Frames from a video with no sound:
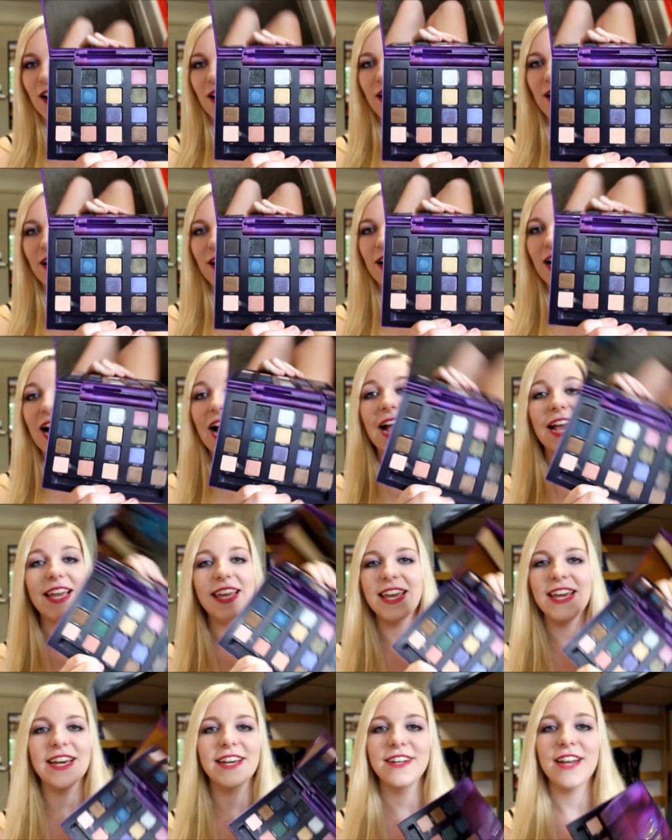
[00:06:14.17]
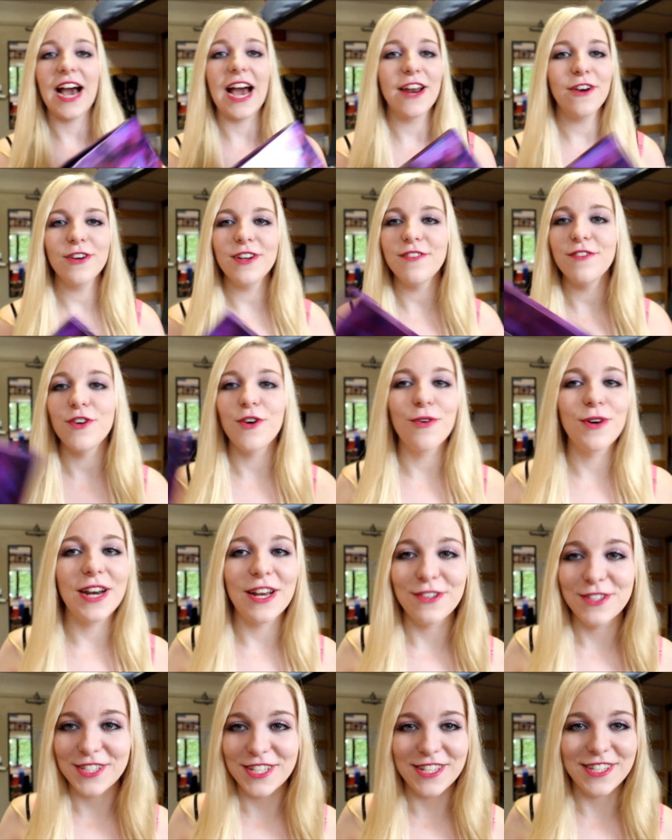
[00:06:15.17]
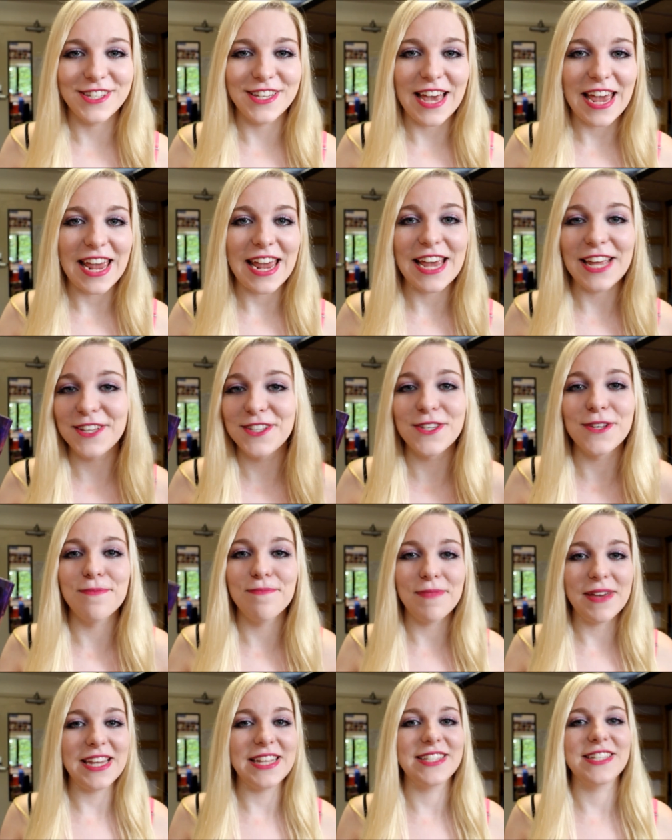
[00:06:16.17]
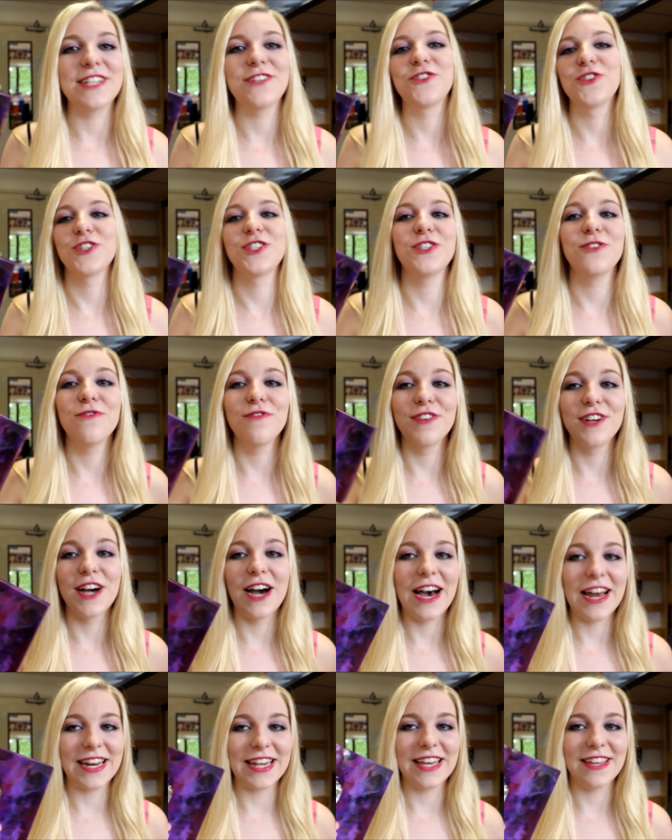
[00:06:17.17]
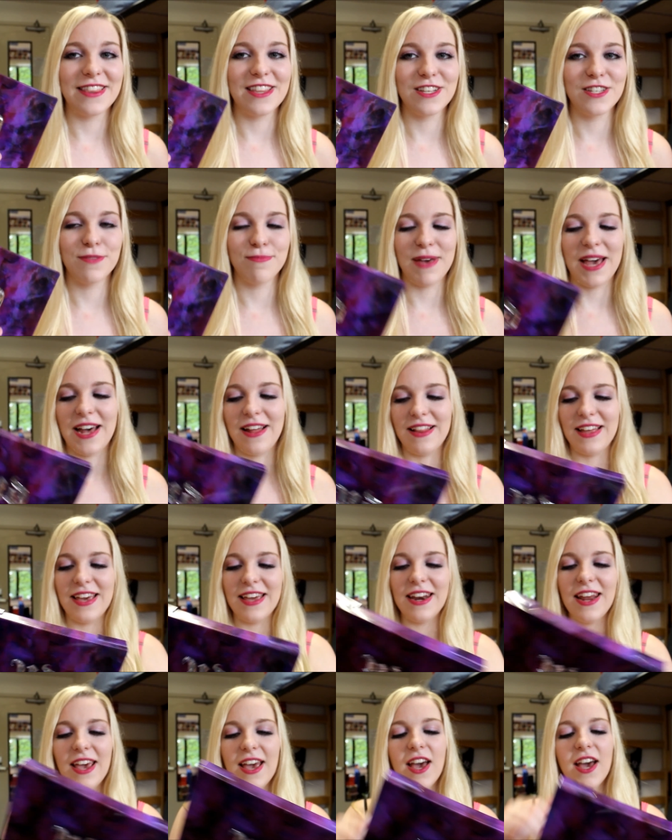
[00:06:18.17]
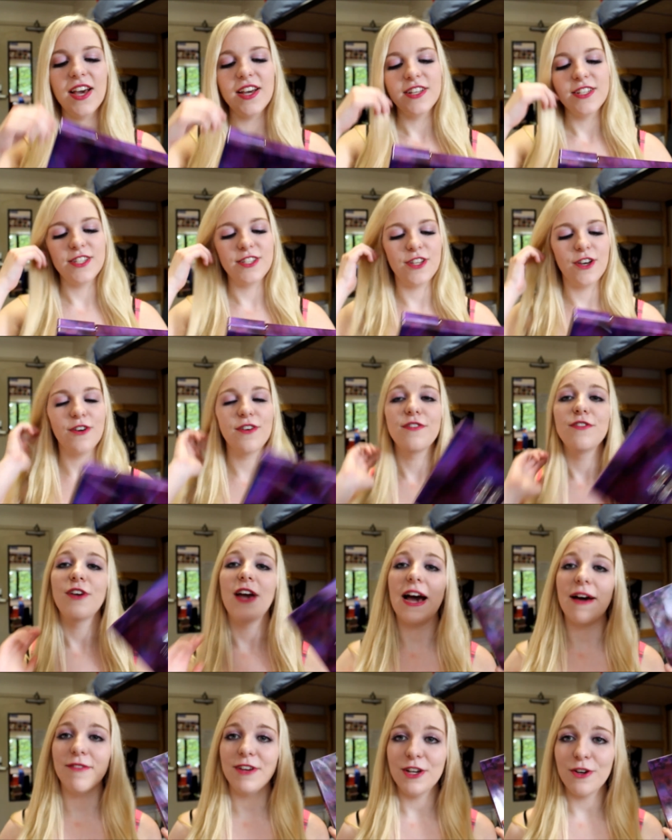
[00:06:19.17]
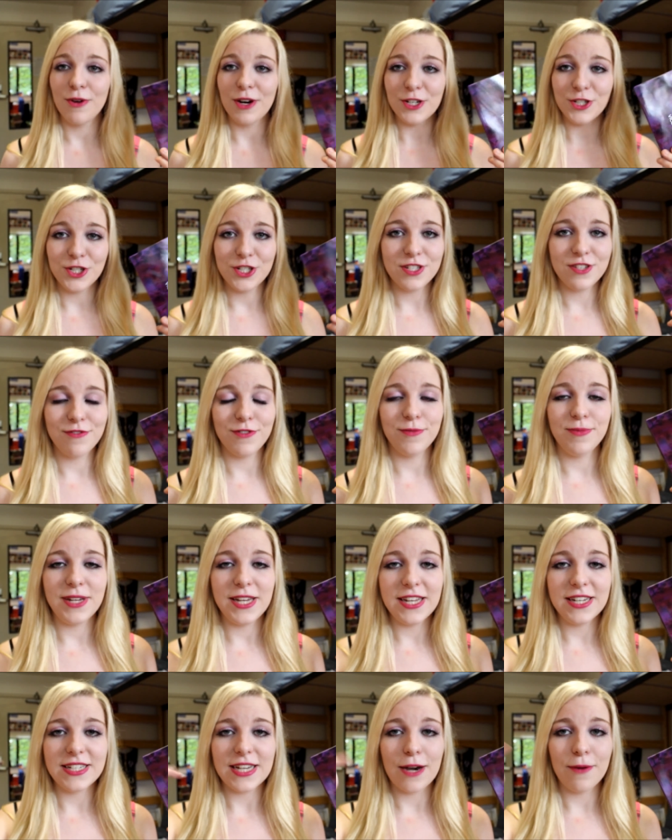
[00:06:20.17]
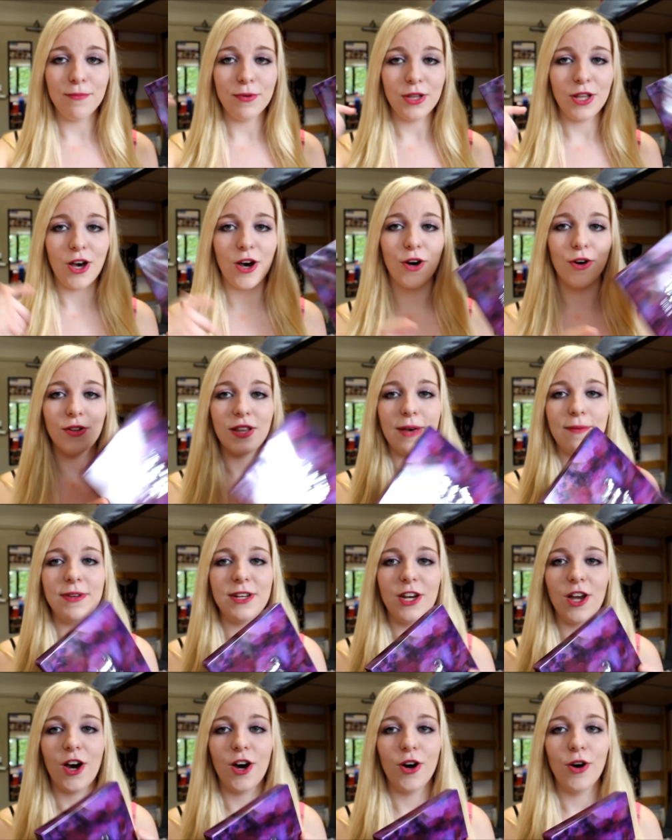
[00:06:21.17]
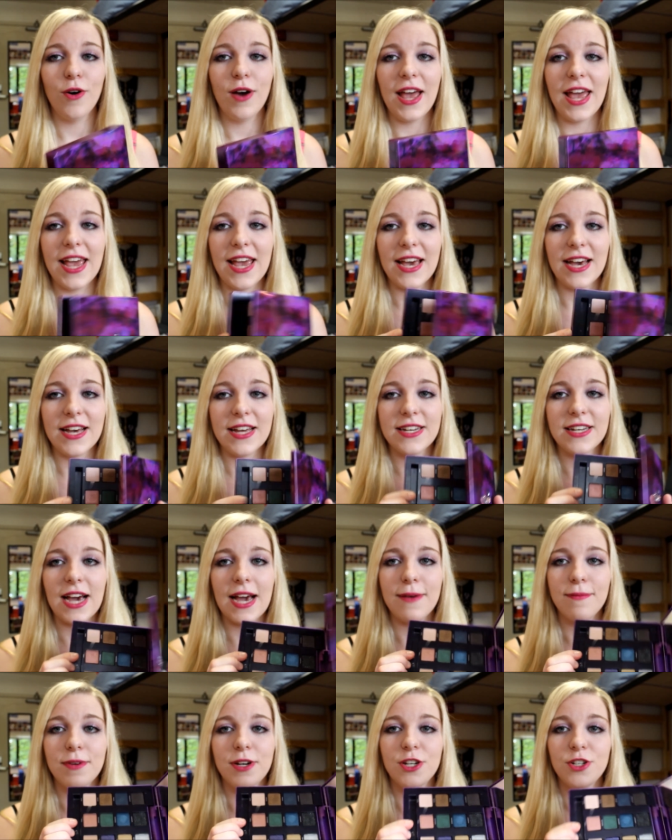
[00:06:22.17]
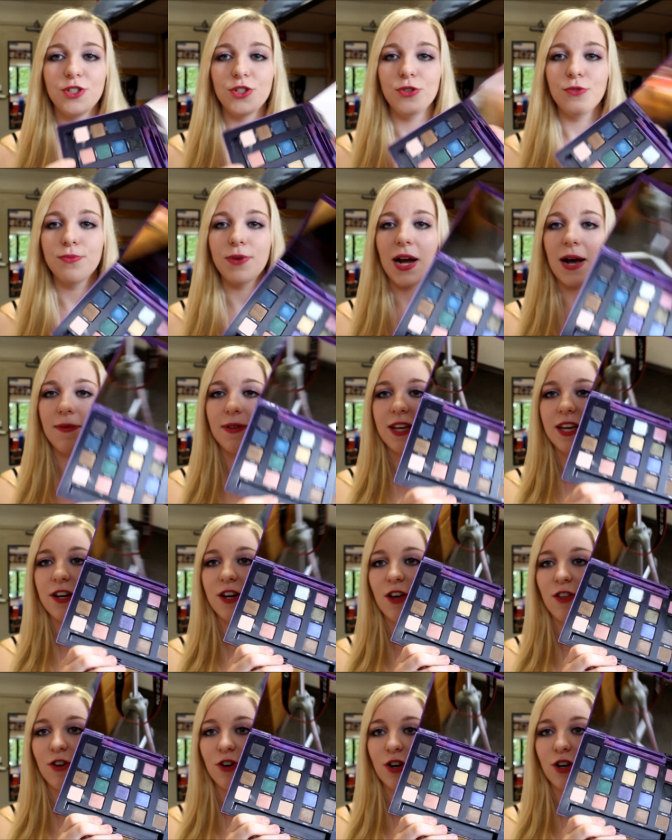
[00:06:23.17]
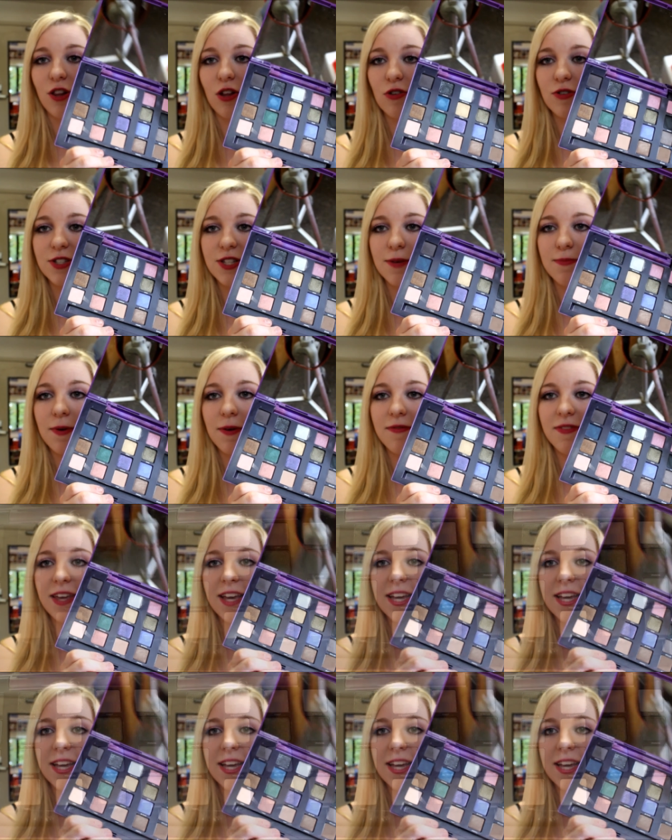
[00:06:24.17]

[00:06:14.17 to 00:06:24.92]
are, I don't even know what else to say. It's amazing. Just, you've got to get this palette. So if you have any questions for me down below, let me know, and I'm going to do probably another close-up of